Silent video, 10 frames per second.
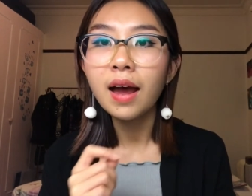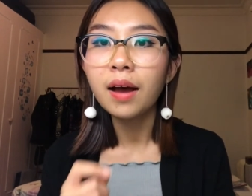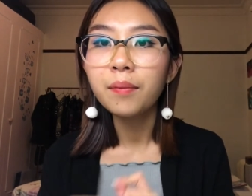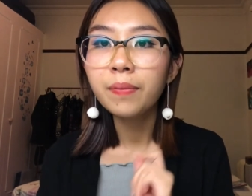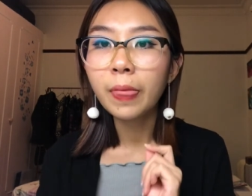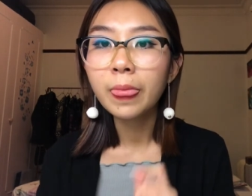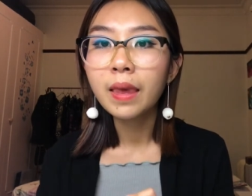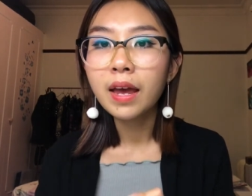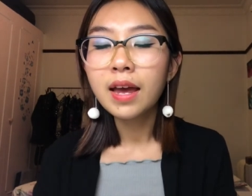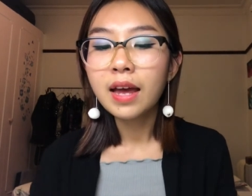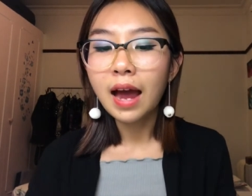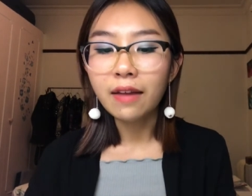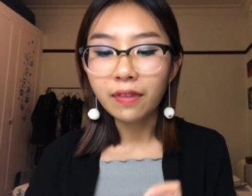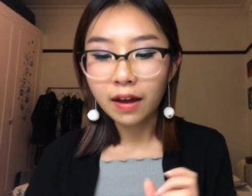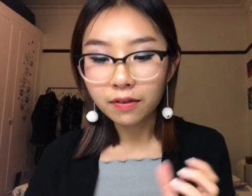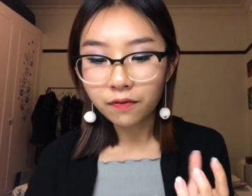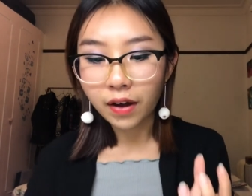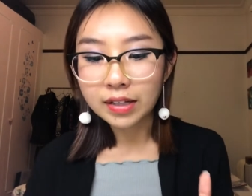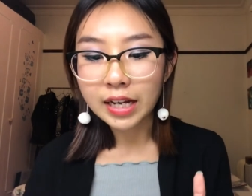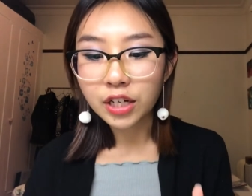um, and that
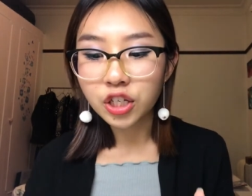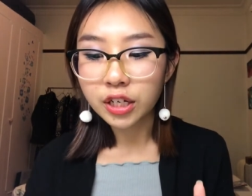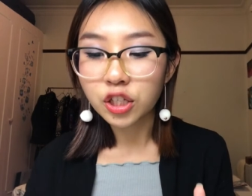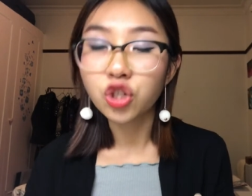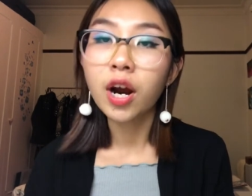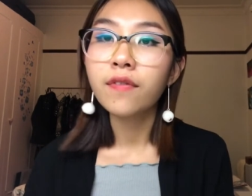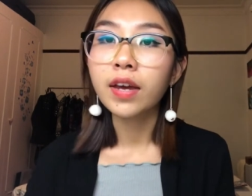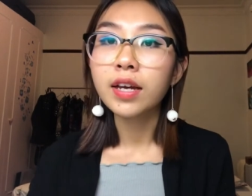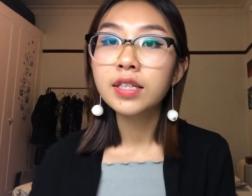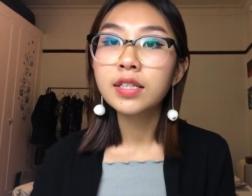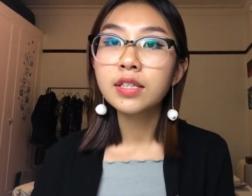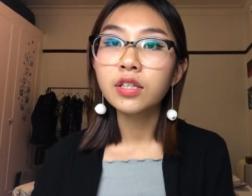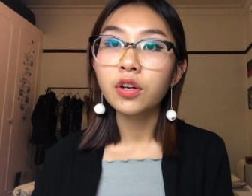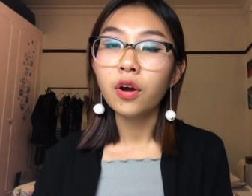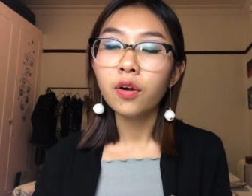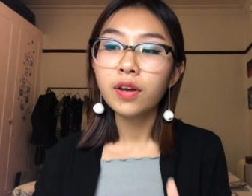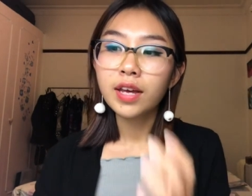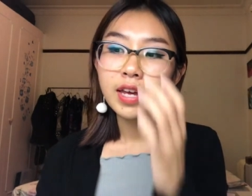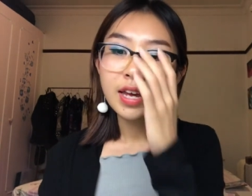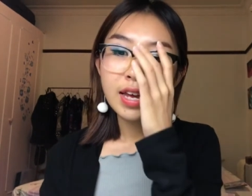foundation is driving us, you know,
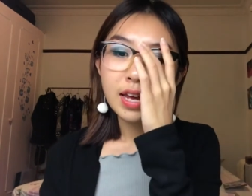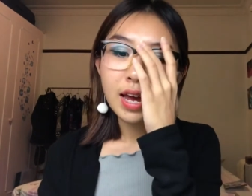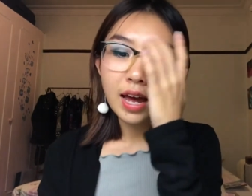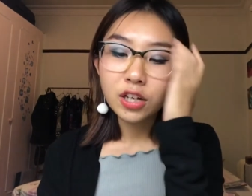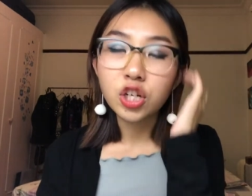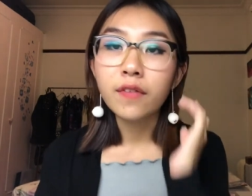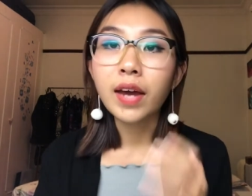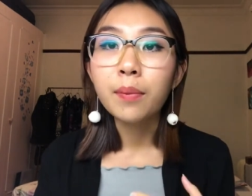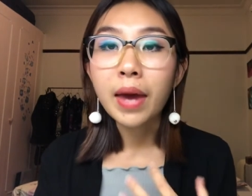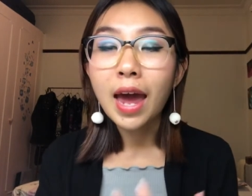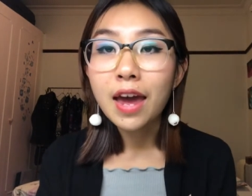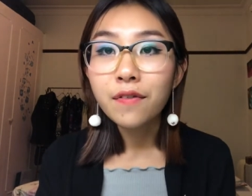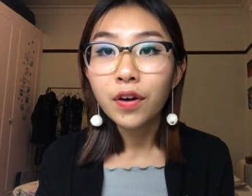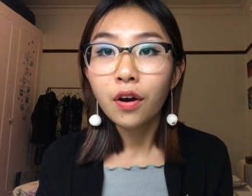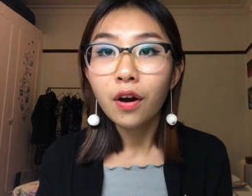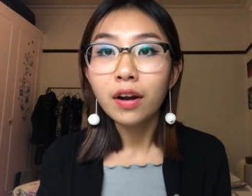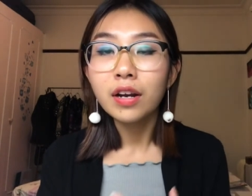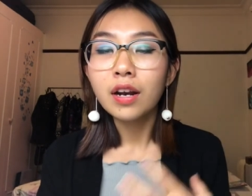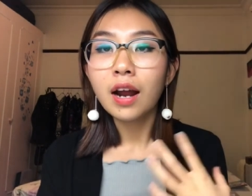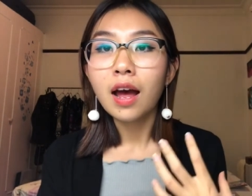uh, driving our behavior
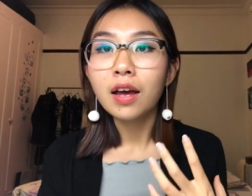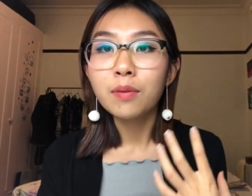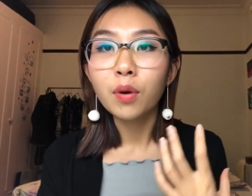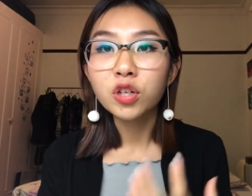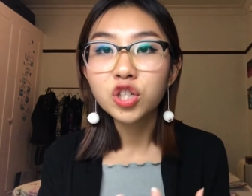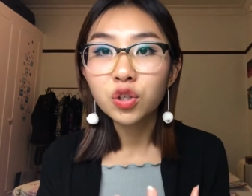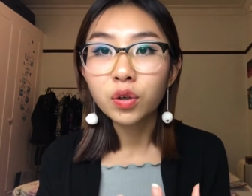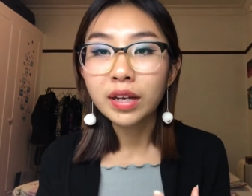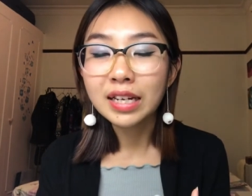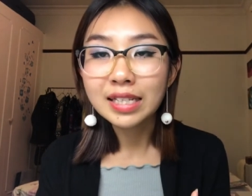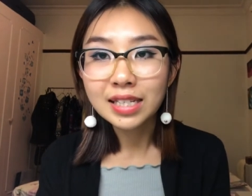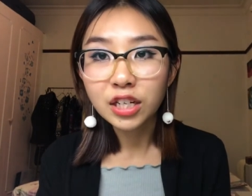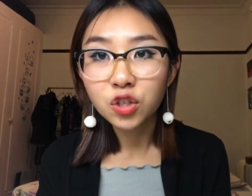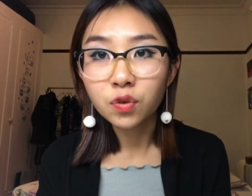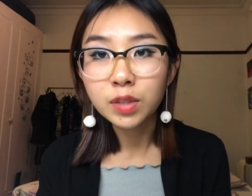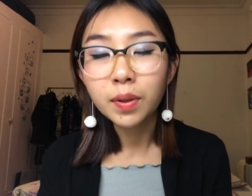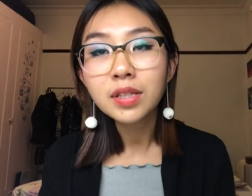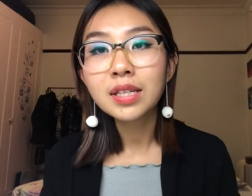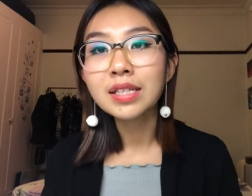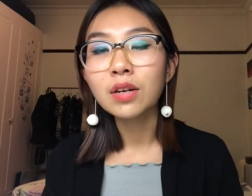and uh, emotional and instinctual
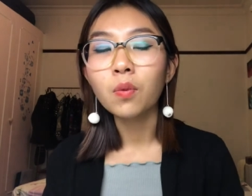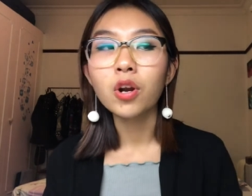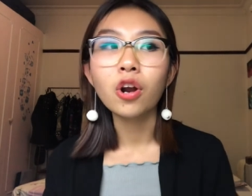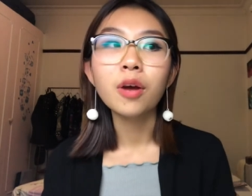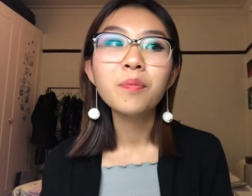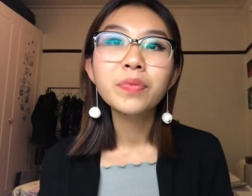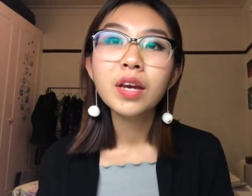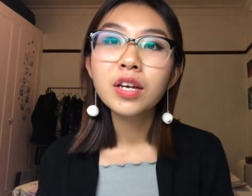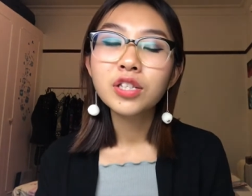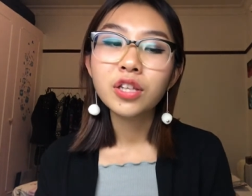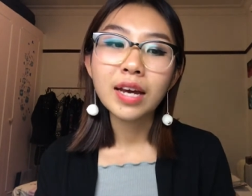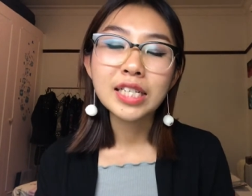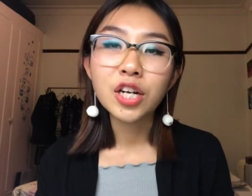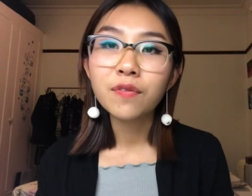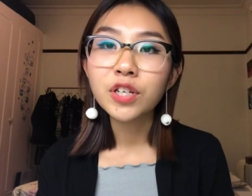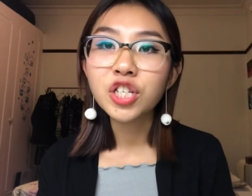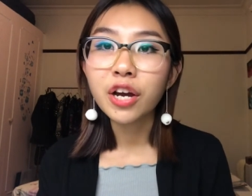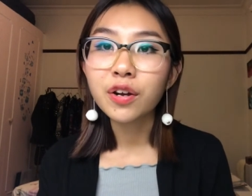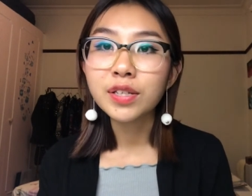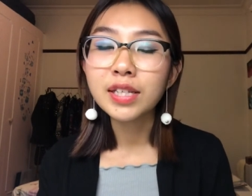responses and whatnot. So the idea of the
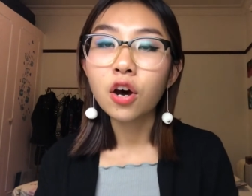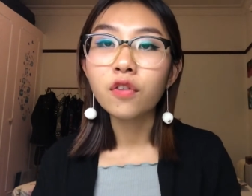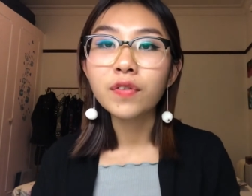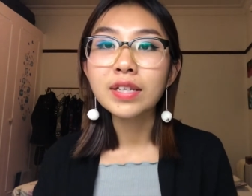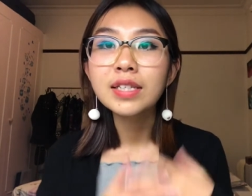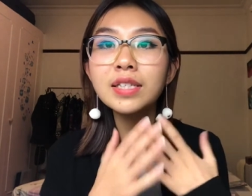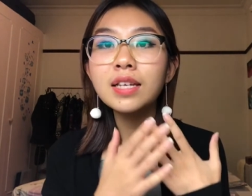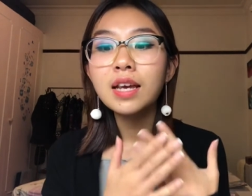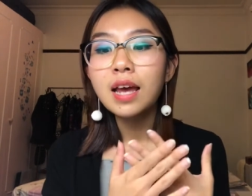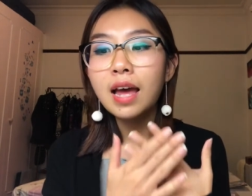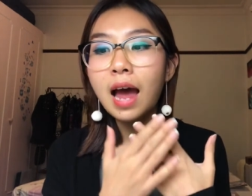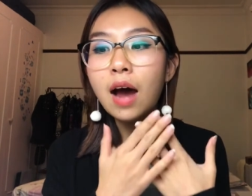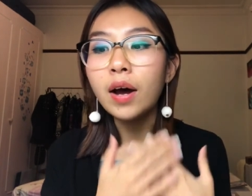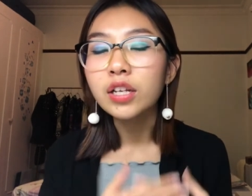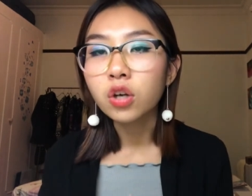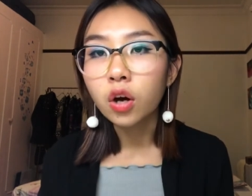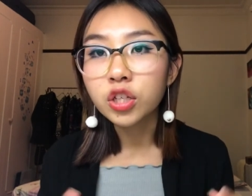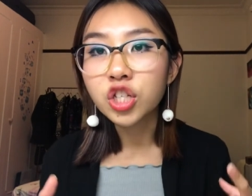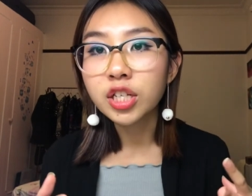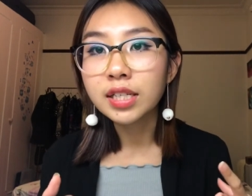shadow self is our
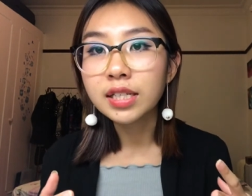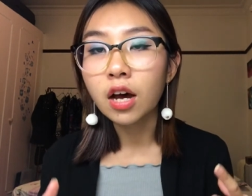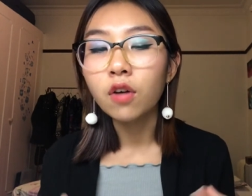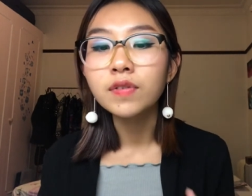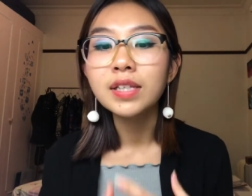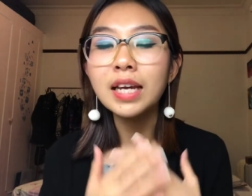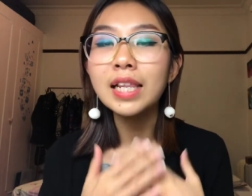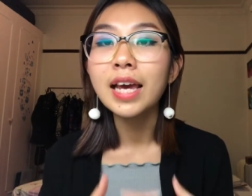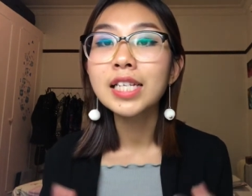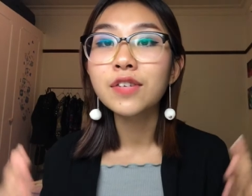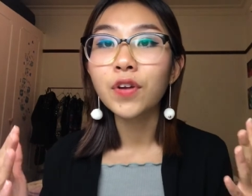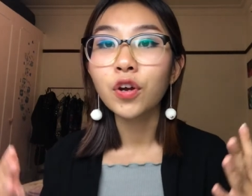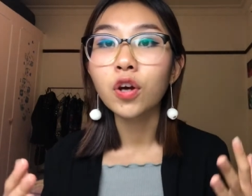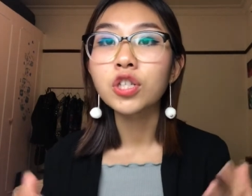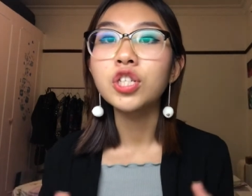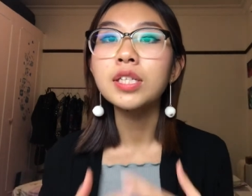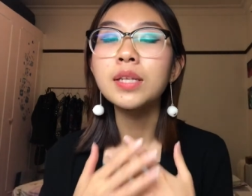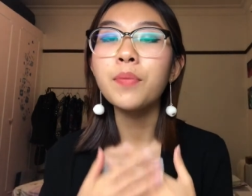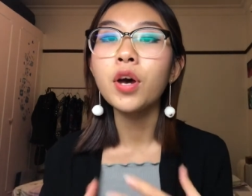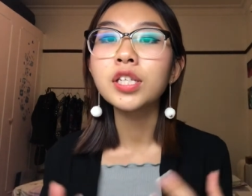unconscious selves, the collective unconscious,
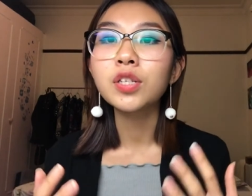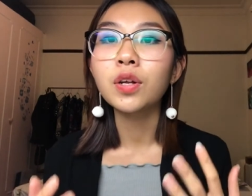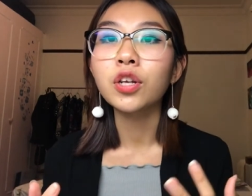the personal